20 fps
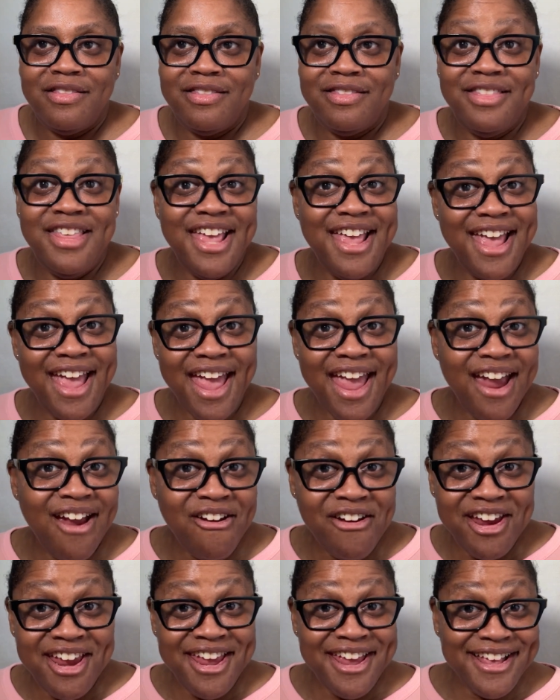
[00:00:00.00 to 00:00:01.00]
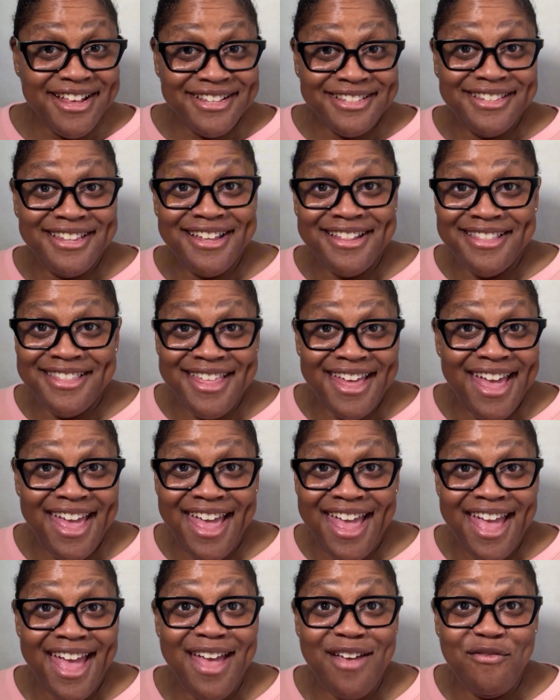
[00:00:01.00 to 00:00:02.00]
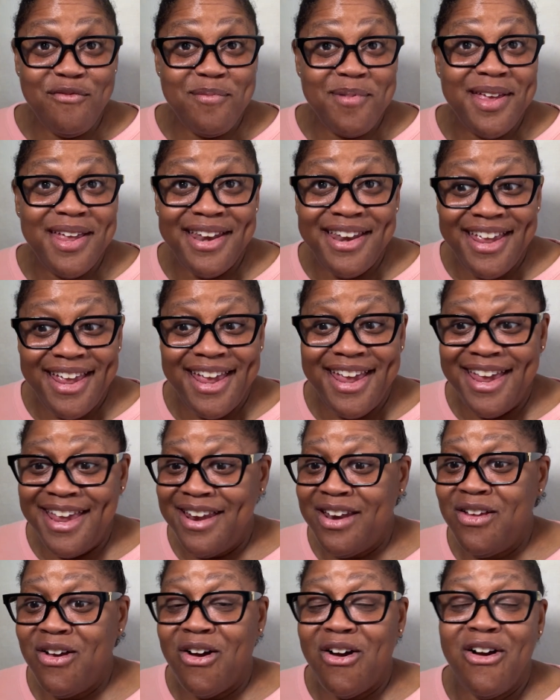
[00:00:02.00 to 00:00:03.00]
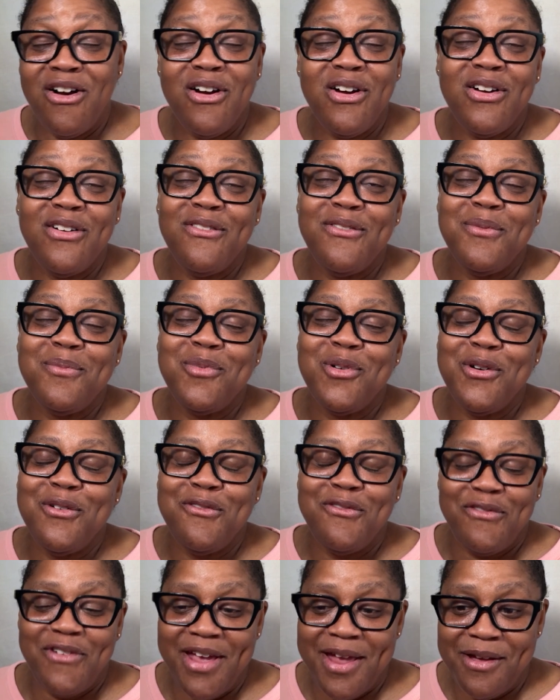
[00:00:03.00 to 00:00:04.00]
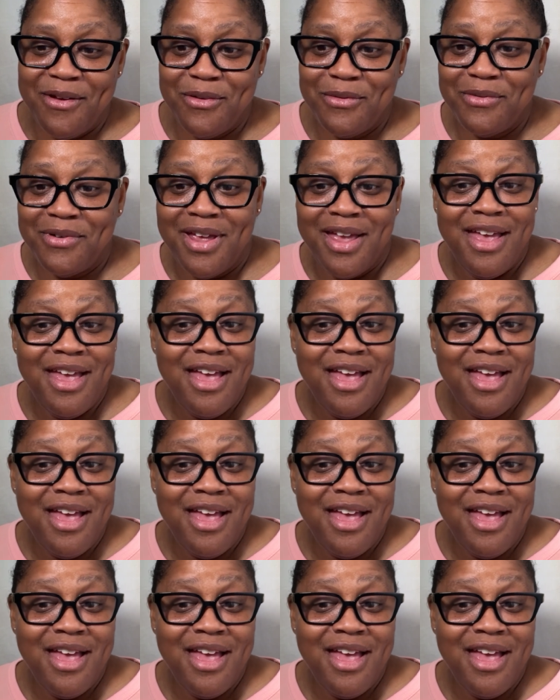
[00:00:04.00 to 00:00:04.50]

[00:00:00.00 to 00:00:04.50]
The areas that they have been in are profound.